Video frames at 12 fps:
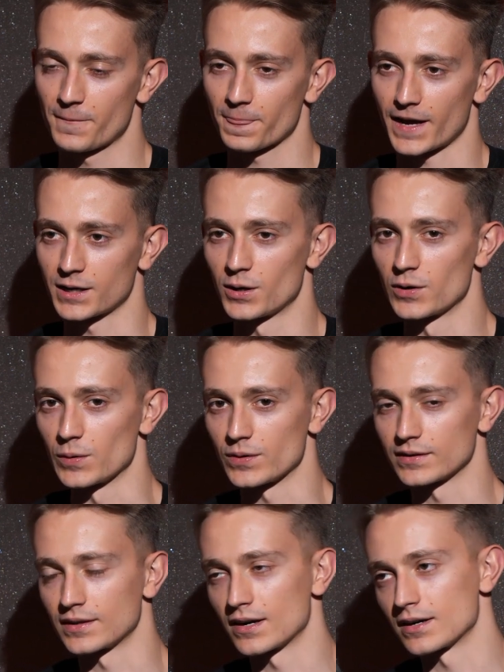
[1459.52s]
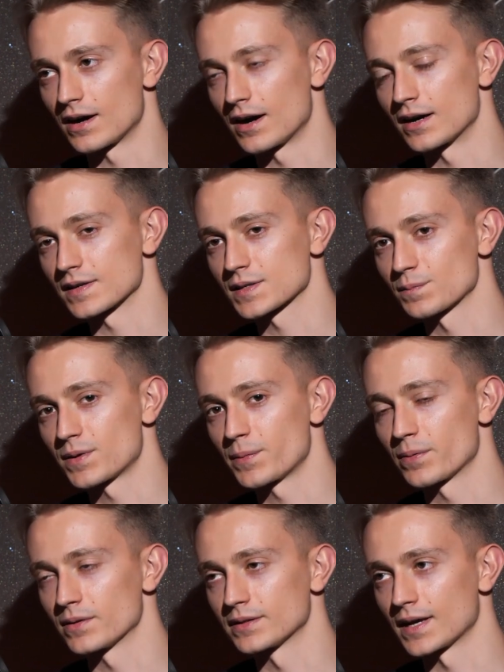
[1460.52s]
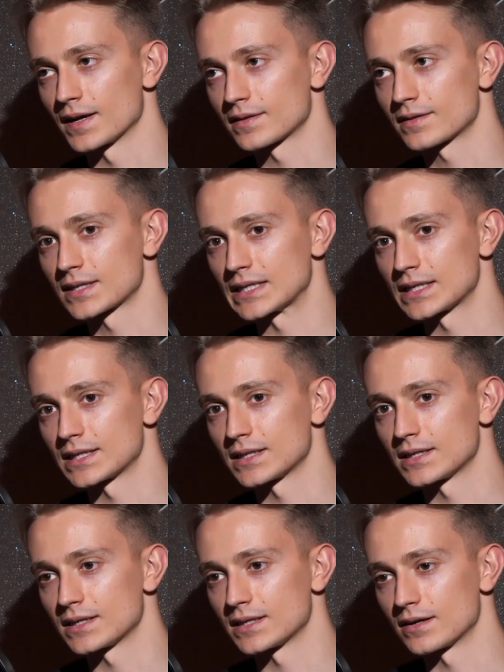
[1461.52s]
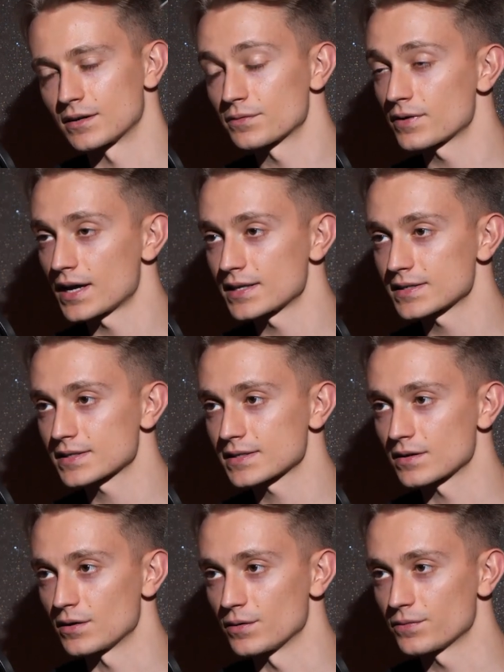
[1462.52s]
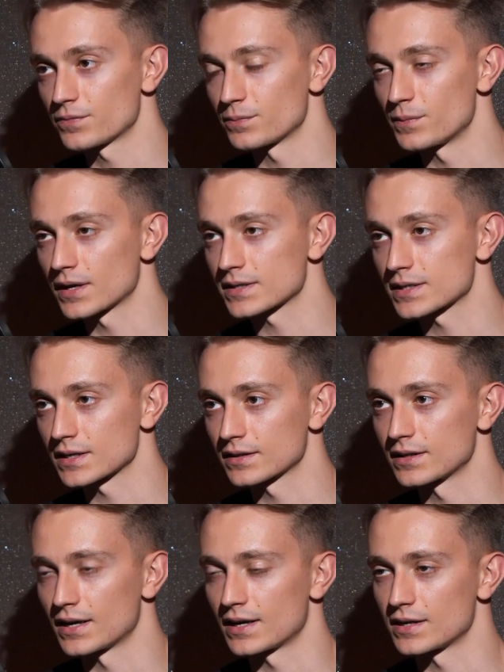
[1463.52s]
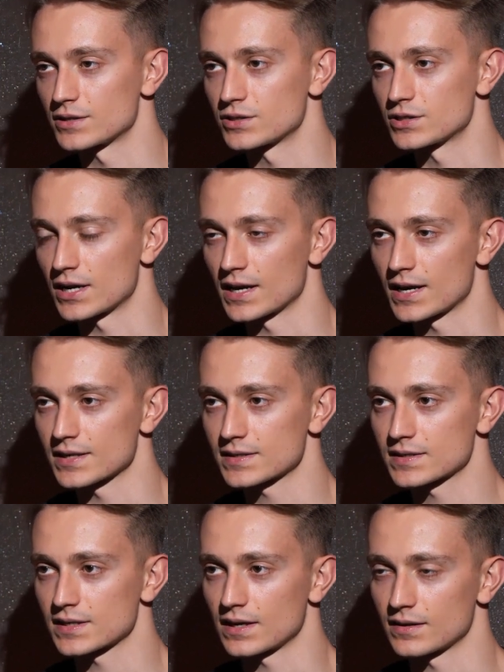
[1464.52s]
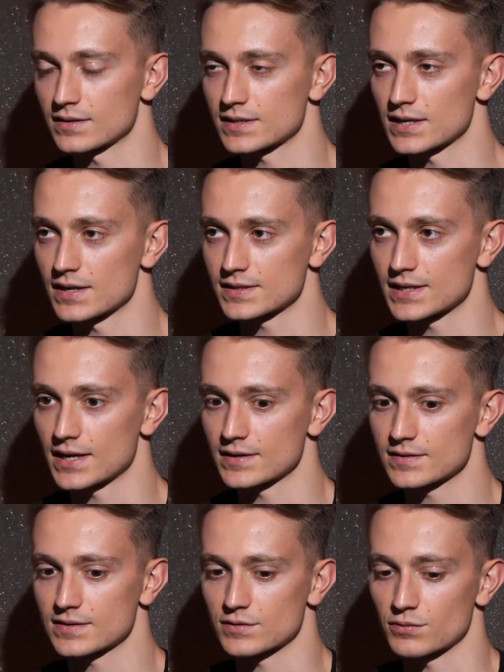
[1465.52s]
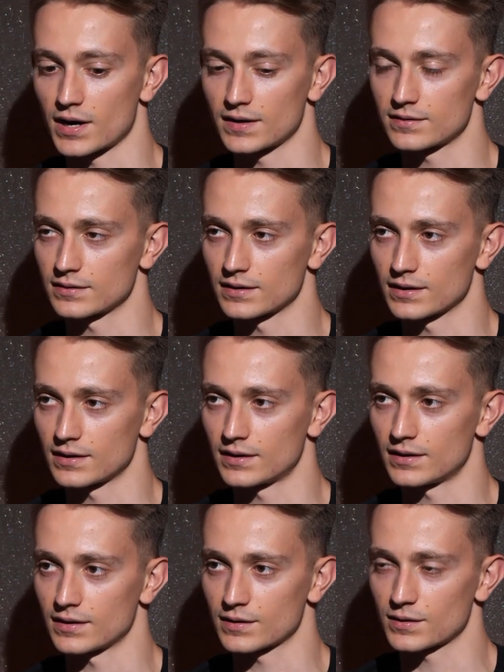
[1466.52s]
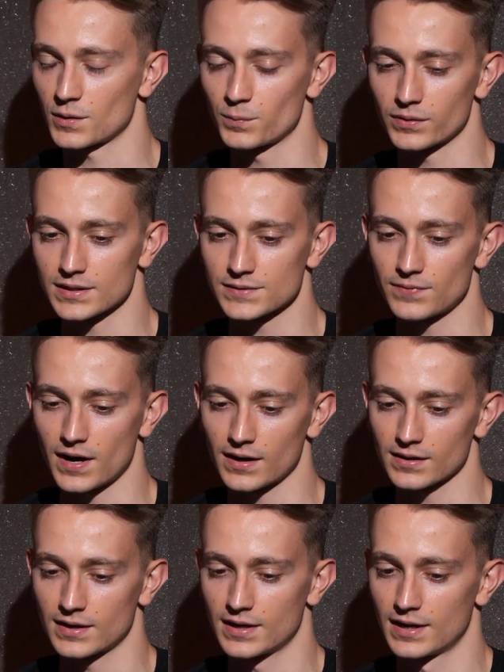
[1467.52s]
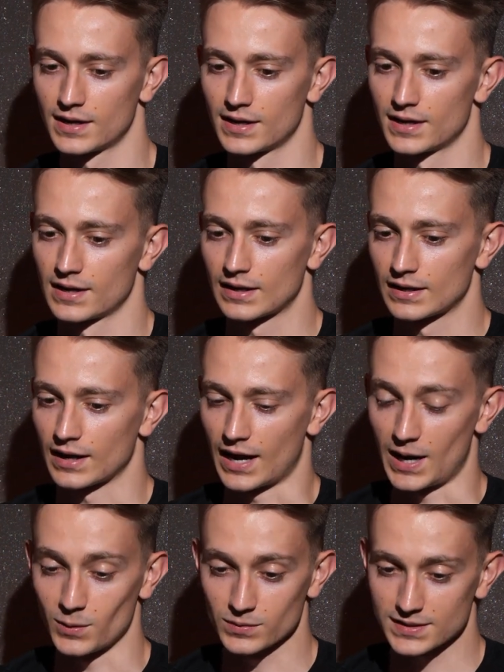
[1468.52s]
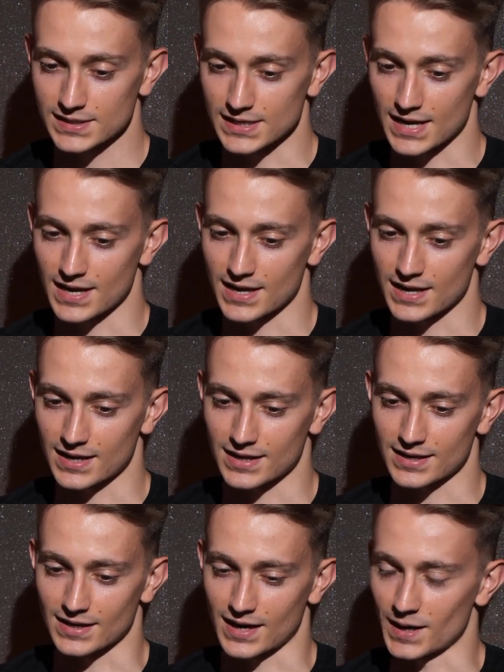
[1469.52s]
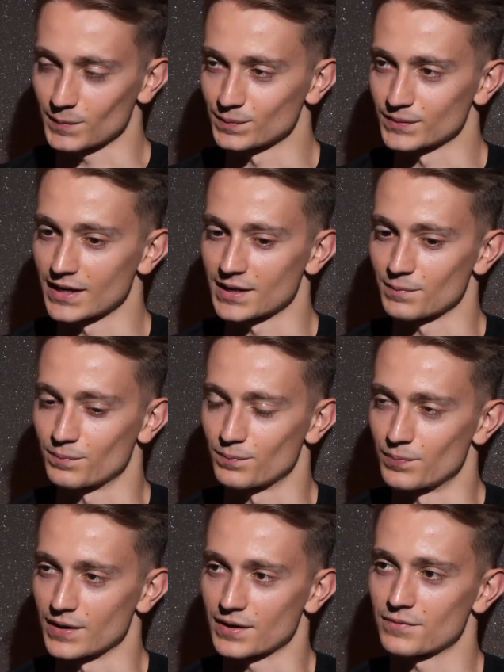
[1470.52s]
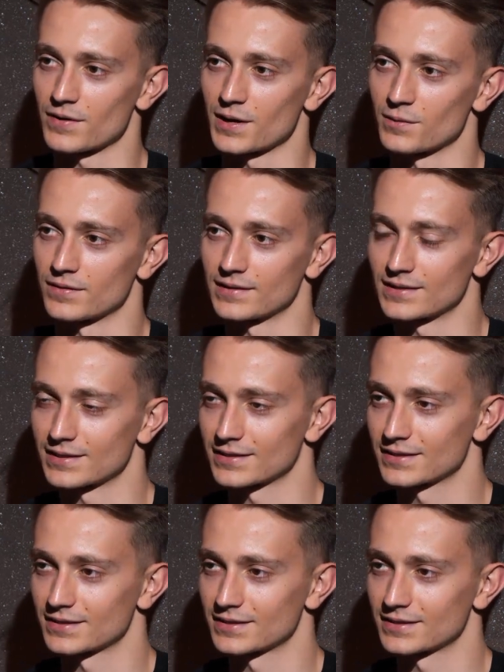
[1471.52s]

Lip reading: I know there are some people that are fans of mixing the JS and CSS right in the components file. I would say I'm not a big fan of it.